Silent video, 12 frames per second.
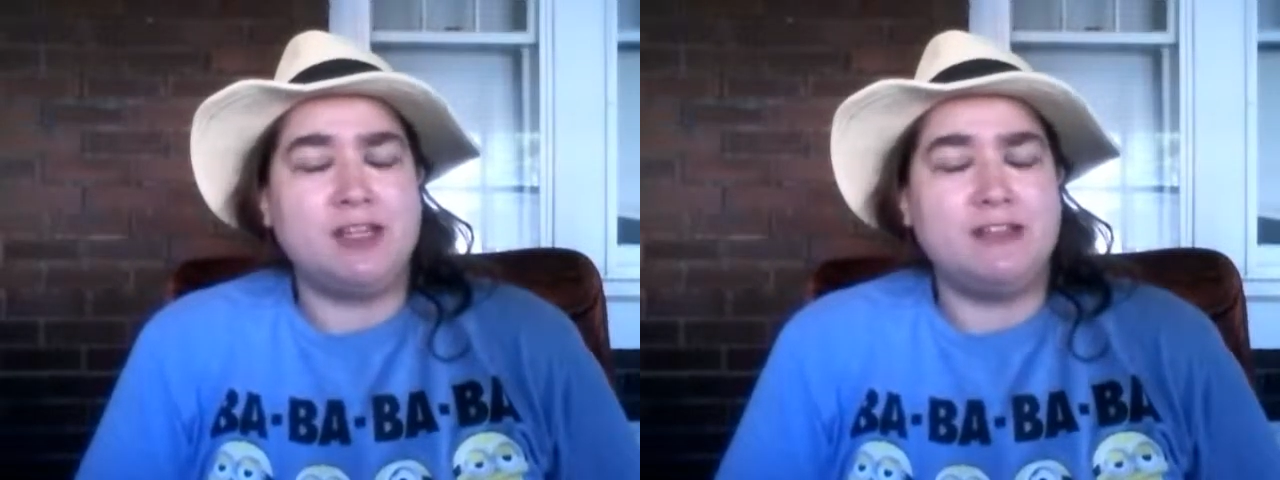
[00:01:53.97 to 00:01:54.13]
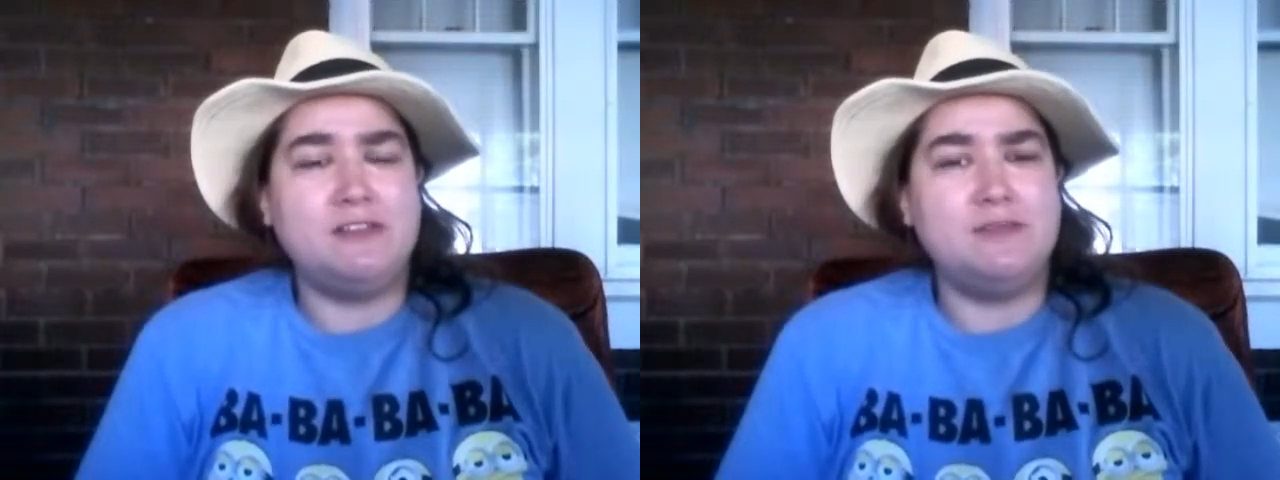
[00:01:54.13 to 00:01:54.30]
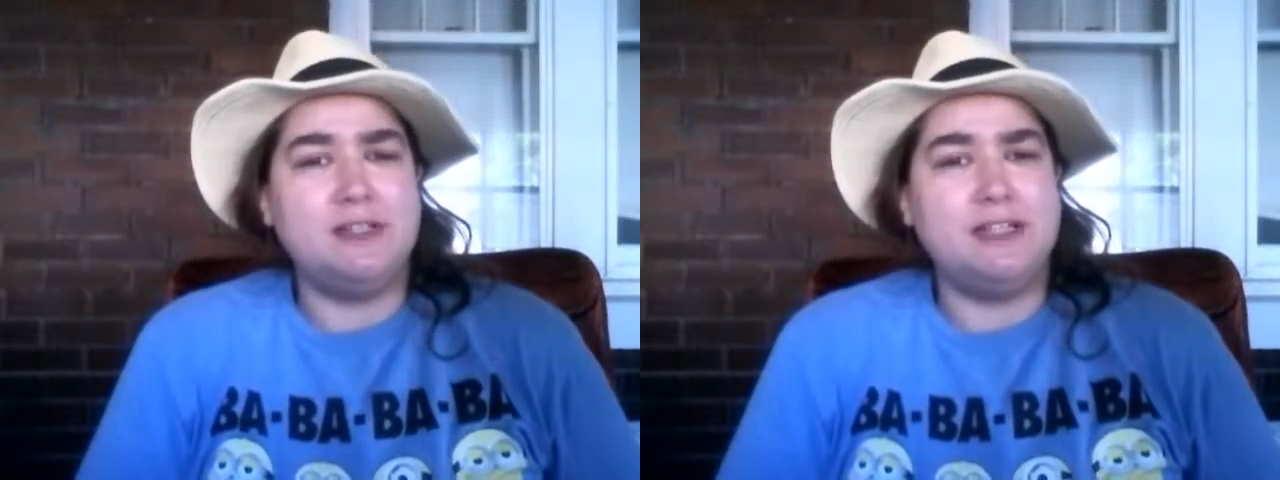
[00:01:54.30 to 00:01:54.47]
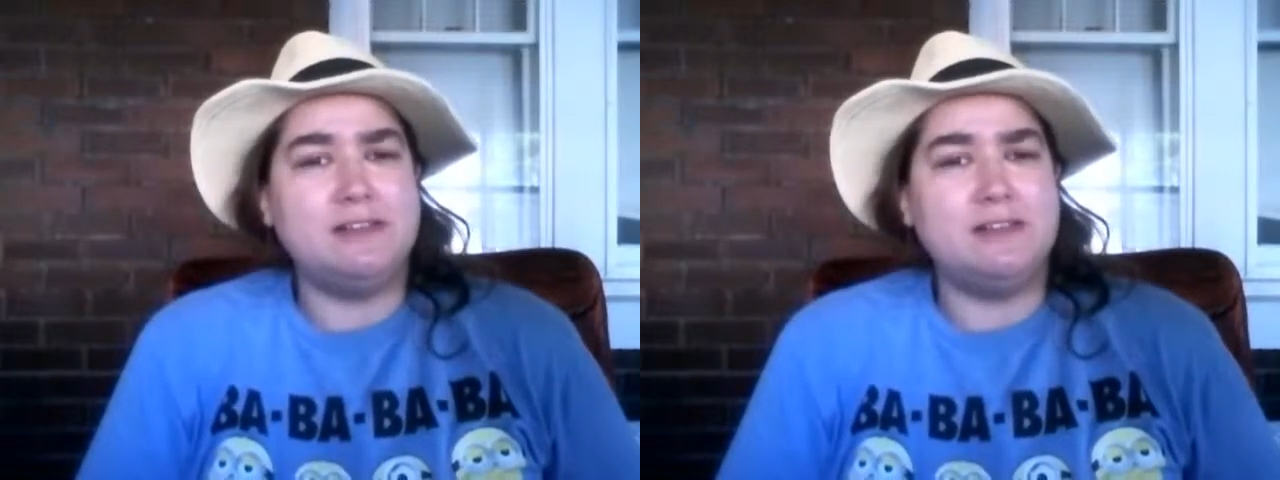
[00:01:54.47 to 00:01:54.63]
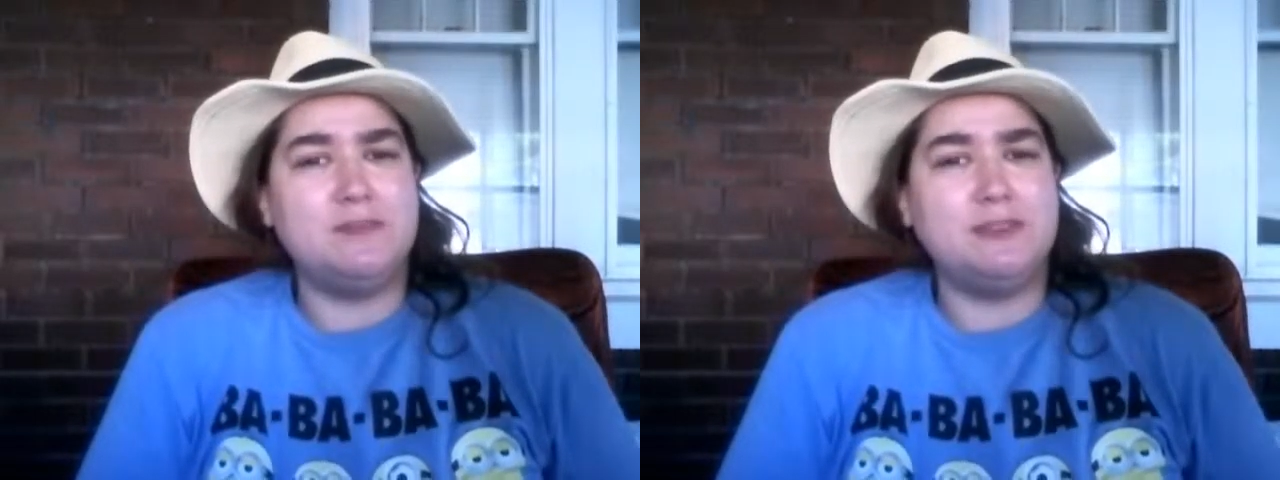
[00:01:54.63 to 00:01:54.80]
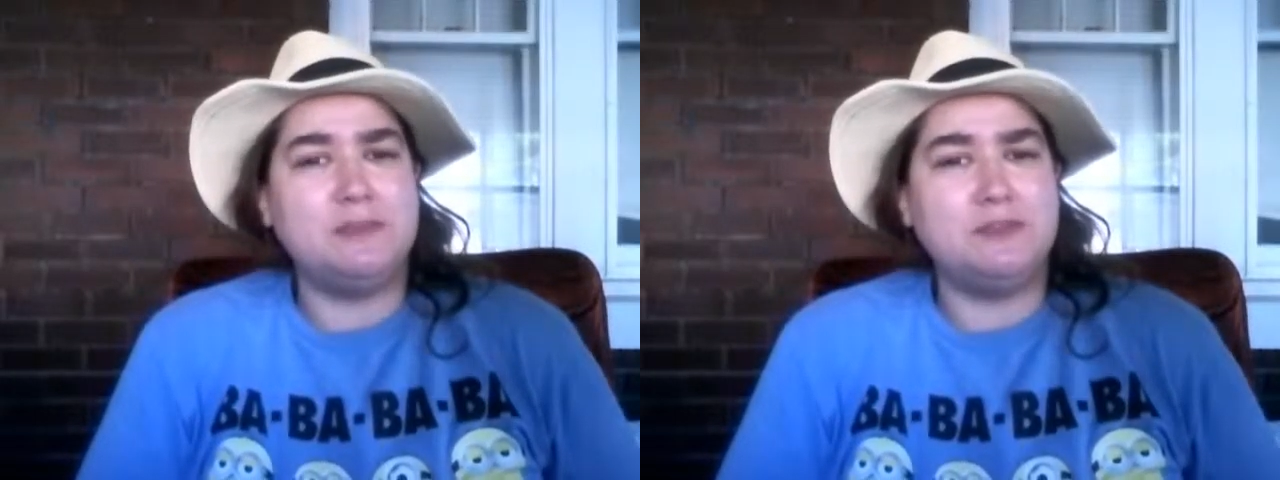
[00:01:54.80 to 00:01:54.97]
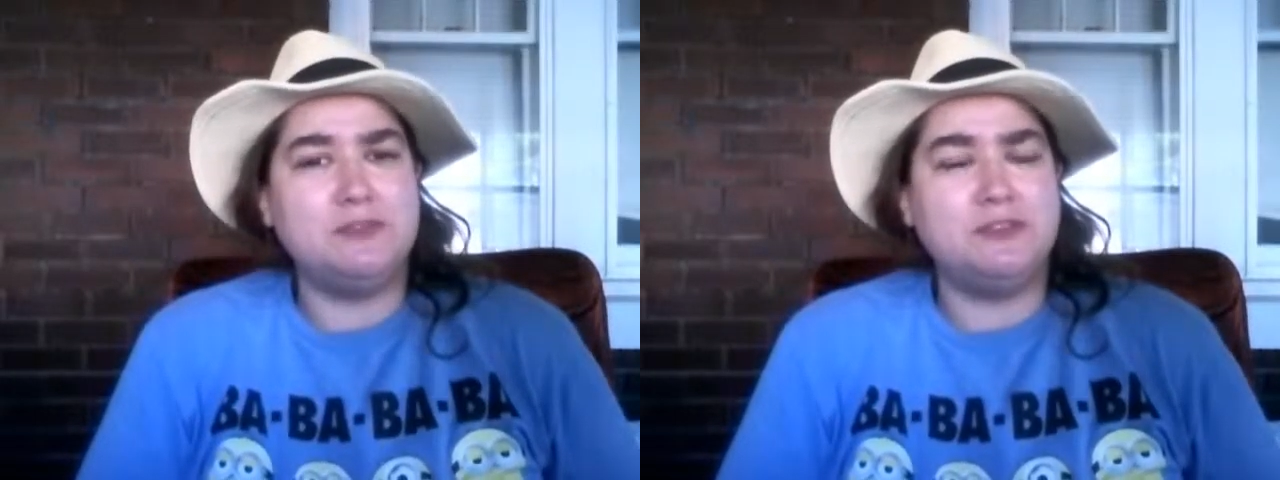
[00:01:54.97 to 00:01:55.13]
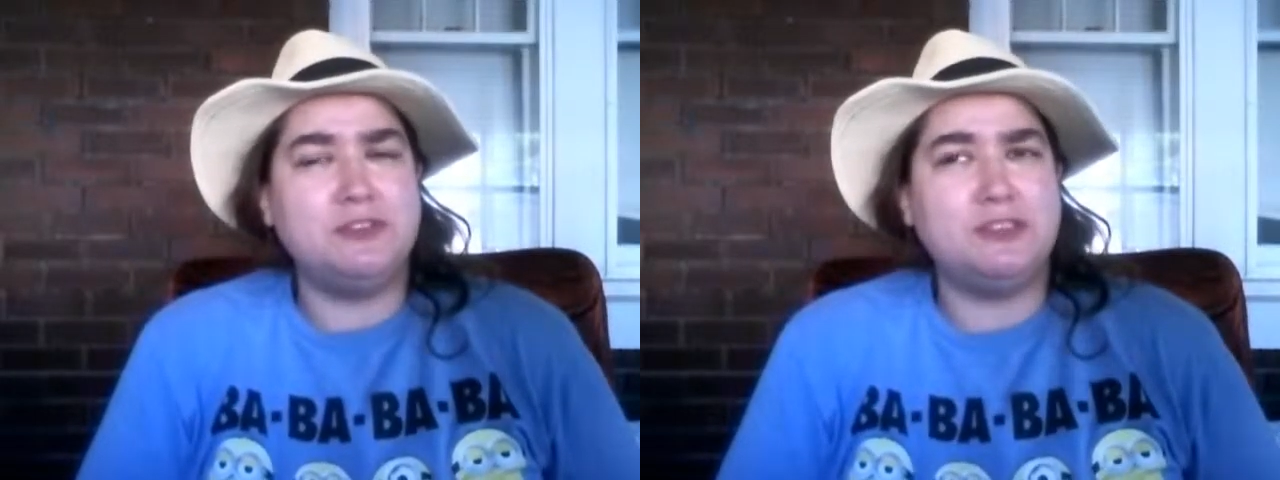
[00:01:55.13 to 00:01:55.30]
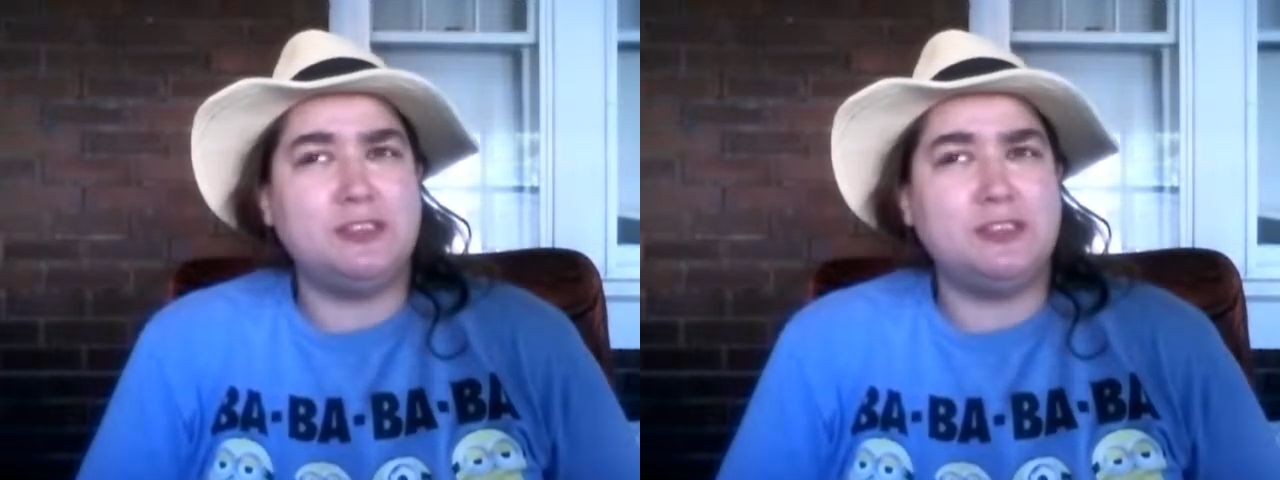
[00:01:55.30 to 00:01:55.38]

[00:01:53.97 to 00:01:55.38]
Not too bad on the bubbles.